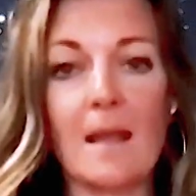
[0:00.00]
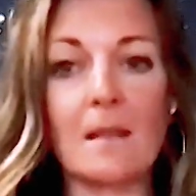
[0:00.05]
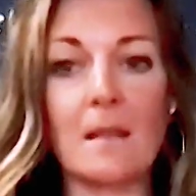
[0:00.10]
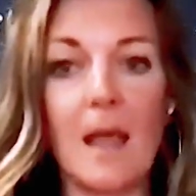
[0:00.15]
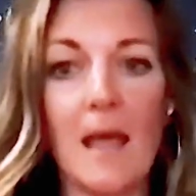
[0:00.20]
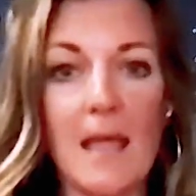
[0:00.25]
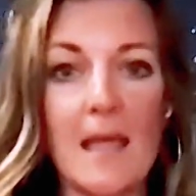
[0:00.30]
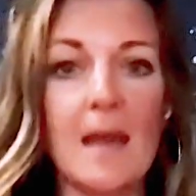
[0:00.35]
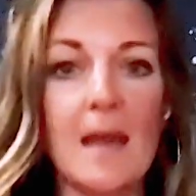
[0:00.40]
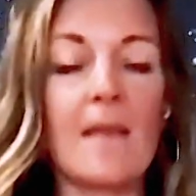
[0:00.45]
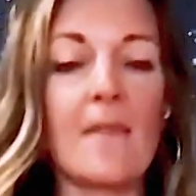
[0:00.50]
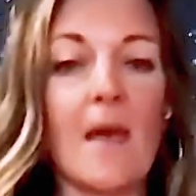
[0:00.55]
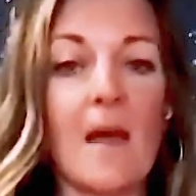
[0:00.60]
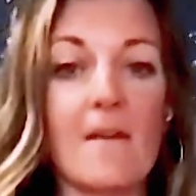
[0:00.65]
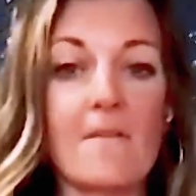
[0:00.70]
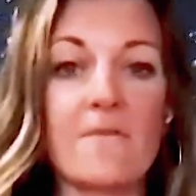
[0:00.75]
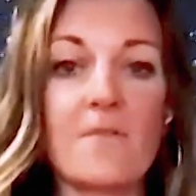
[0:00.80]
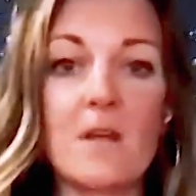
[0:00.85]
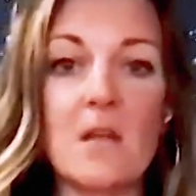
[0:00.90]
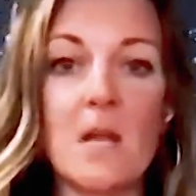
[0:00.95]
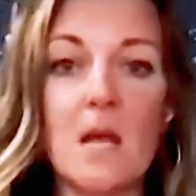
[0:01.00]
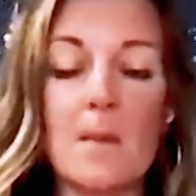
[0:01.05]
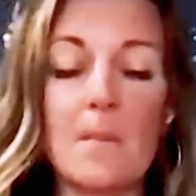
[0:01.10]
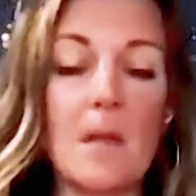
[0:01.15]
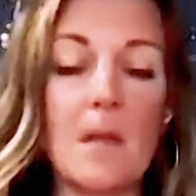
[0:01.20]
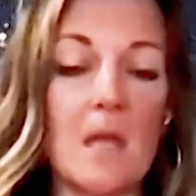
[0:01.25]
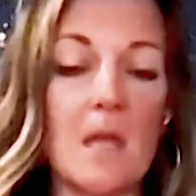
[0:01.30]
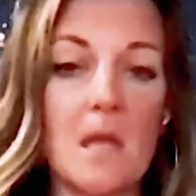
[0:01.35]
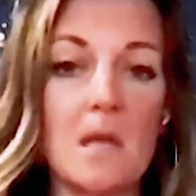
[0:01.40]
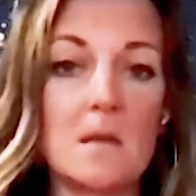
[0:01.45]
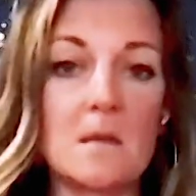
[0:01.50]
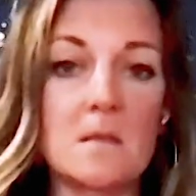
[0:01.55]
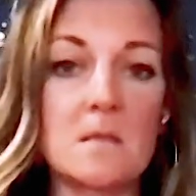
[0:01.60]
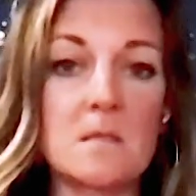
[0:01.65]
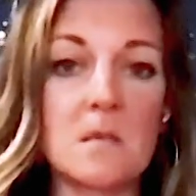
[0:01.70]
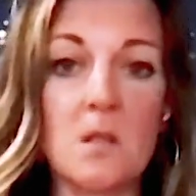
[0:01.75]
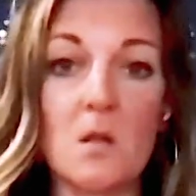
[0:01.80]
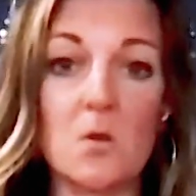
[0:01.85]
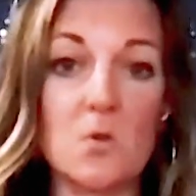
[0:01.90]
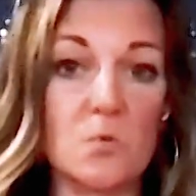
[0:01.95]
that light and that freedom
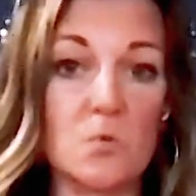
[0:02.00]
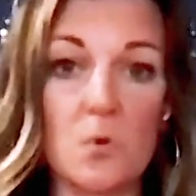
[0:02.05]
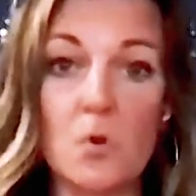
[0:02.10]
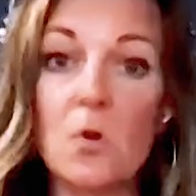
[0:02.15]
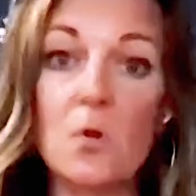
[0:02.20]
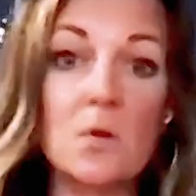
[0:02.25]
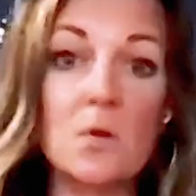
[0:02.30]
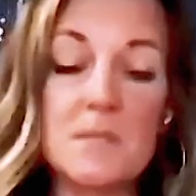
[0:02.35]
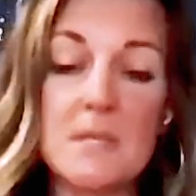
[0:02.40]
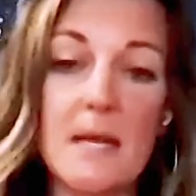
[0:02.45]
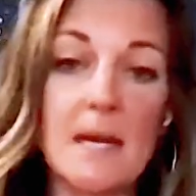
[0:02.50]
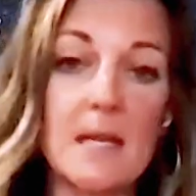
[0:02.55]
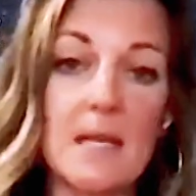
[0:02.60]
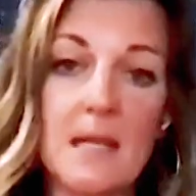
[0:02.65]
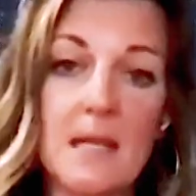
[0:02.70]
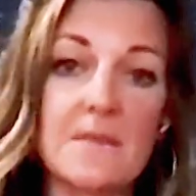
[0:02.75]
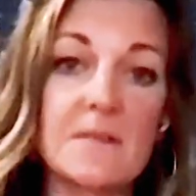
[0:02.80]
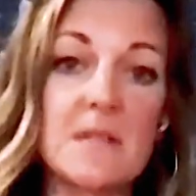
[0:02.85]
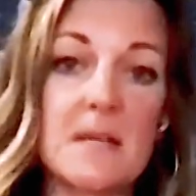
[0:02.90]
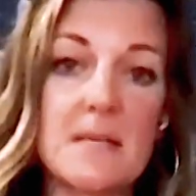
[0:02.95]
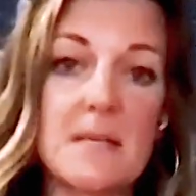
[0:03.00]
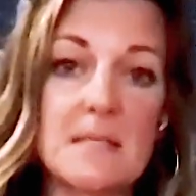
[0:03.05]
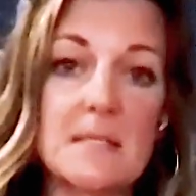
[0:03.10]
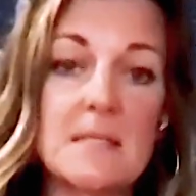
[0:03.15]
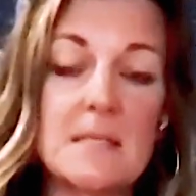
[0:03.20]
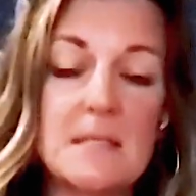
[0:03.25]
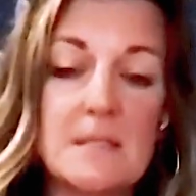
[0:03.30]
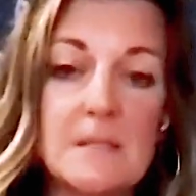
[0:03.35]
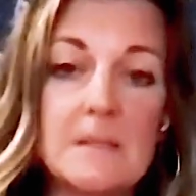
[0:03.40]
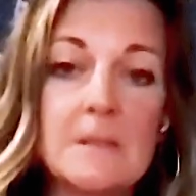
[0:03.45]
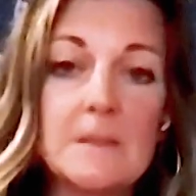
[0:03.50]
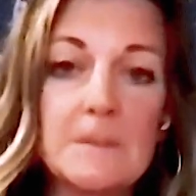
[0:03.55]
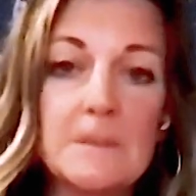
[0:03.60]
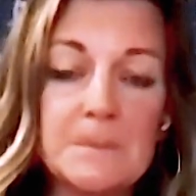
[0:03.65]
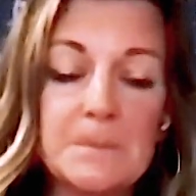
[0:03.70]
into those roles that he gives us.